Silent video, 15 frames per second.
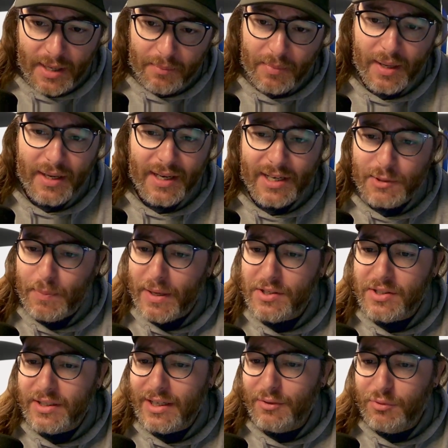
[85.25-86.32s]
but
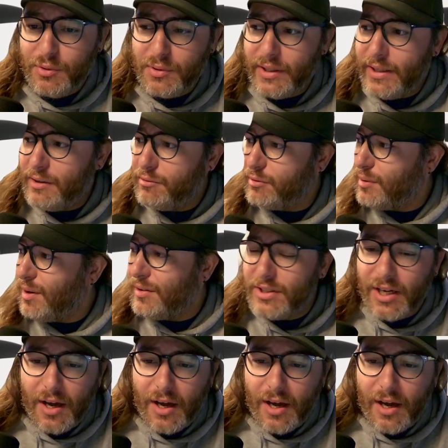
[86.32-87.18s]
especially if you live on the